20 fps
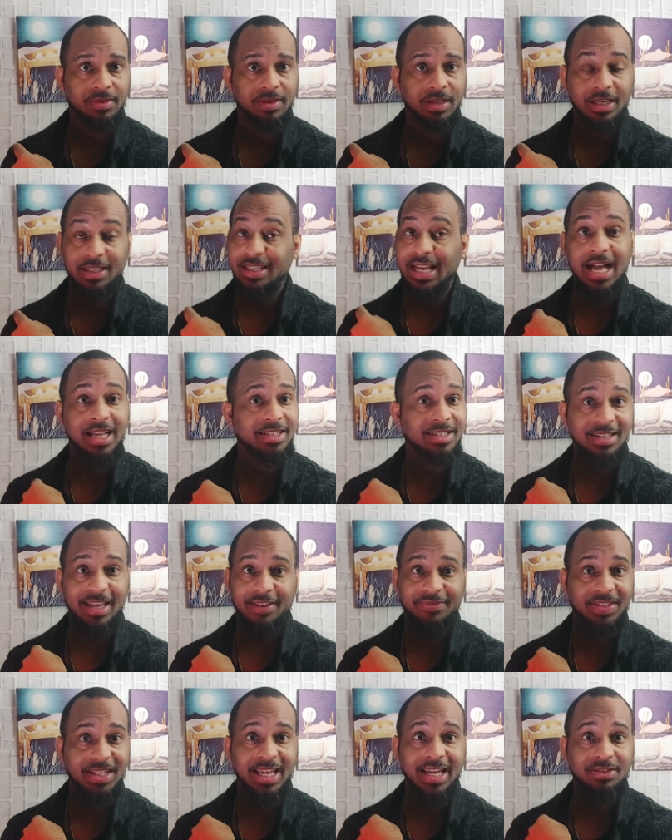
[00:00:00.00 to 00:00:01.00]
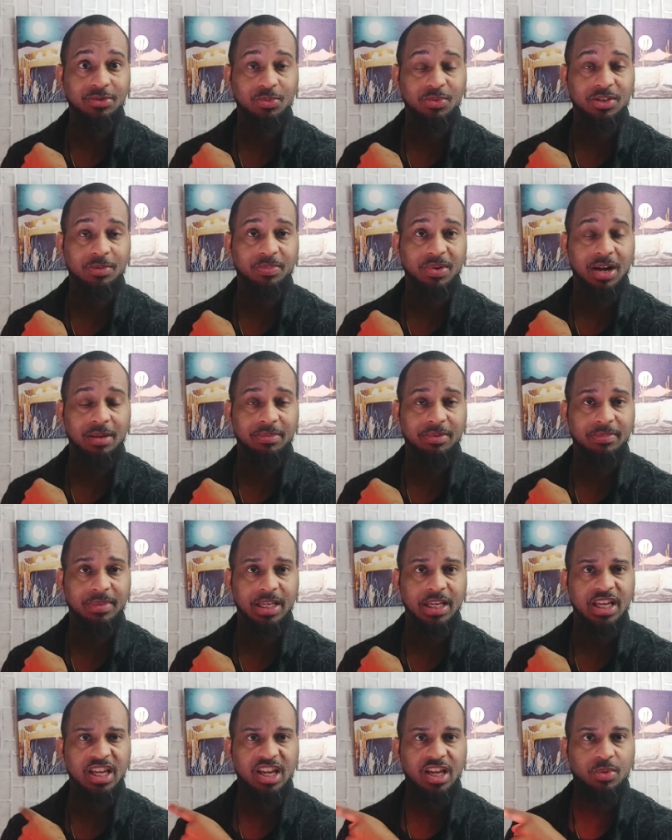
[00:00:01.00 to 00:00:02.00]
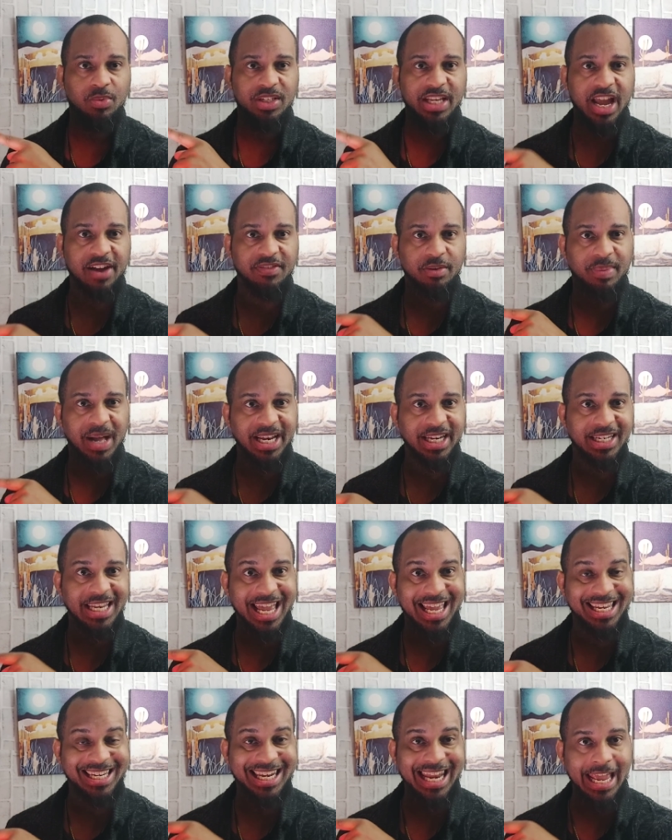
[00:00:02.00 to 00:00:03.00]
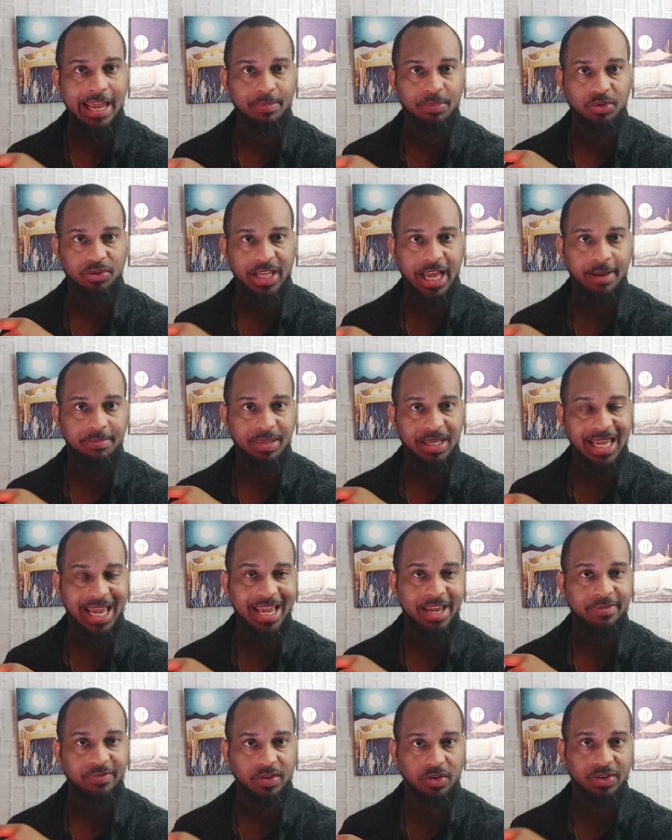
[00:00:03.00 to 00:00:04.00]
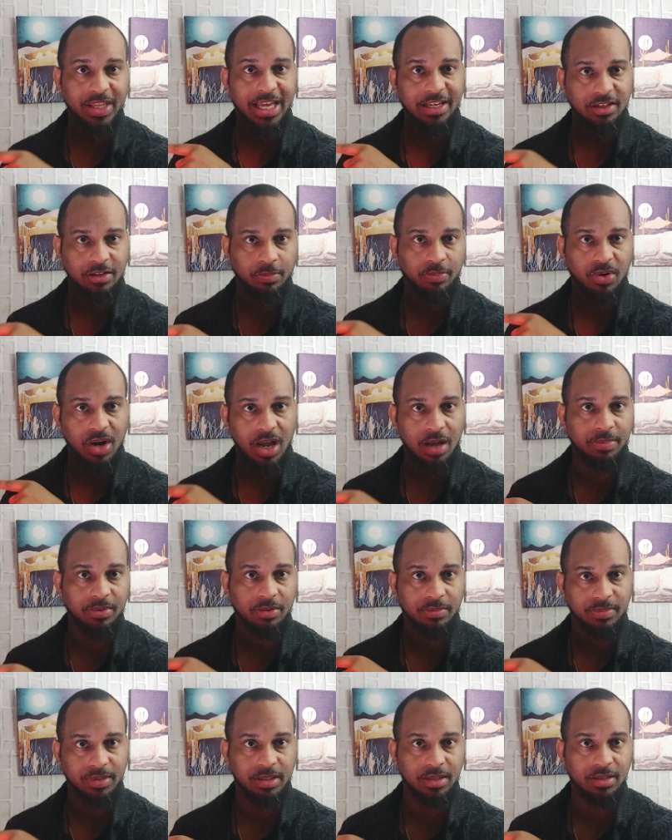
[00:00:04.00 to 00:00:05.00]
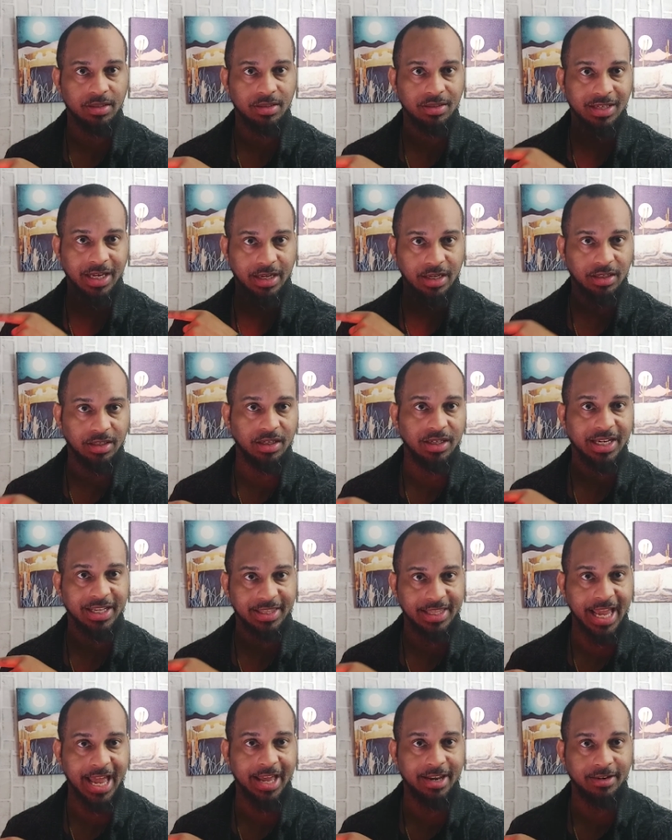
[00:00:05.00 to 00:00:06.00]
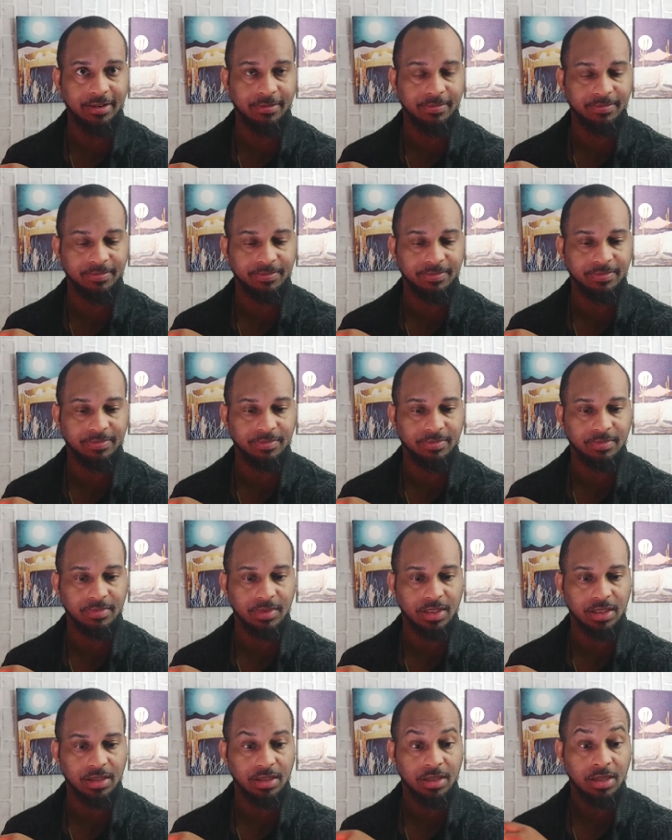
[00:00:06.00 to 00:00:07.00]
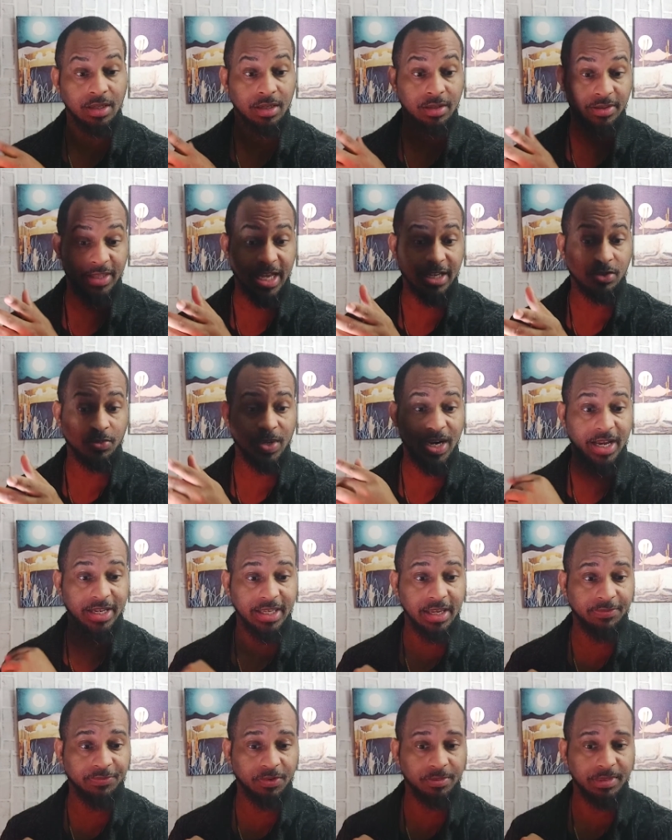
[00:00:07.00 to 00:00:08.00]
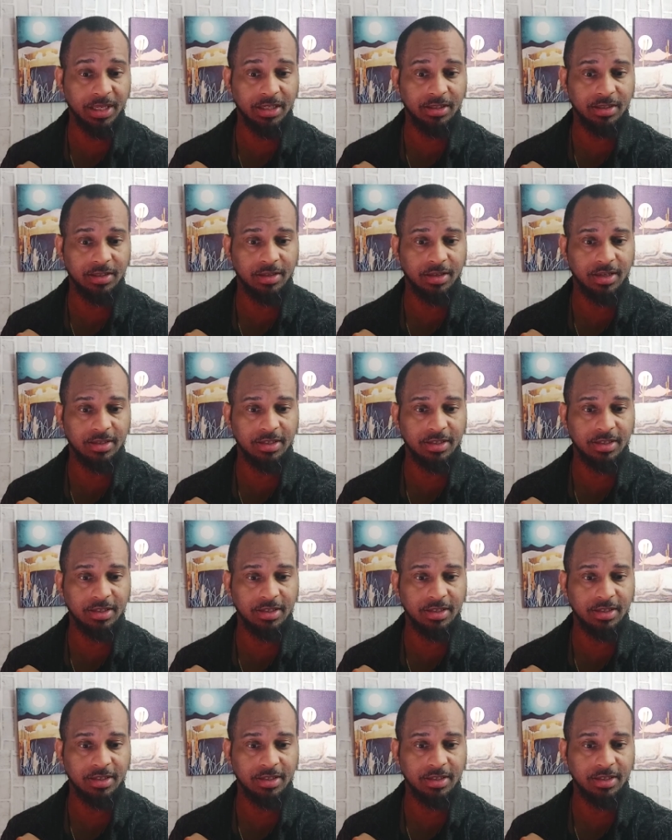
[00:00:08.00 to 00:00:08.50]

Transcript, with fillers: It's not just F T X who was the problem. It was everybody that enabled that behavior. That's the problem. Take a look at that. That's what I get from this.